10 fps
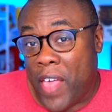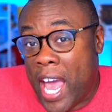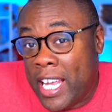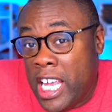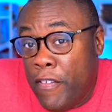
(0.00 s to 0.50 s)

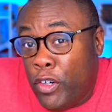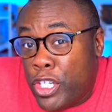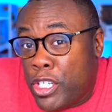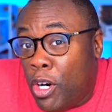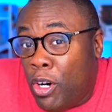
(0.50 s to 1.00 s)
that evil
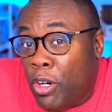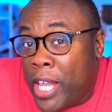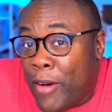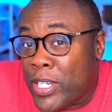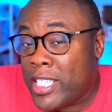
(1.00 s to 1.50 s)
soul
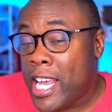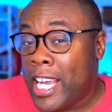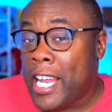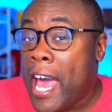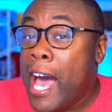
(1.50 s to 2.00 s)
that was
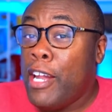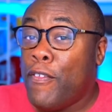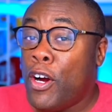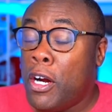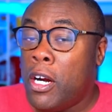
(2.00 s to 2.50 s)
taken out of
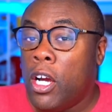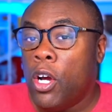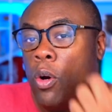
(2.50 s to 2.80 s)
her,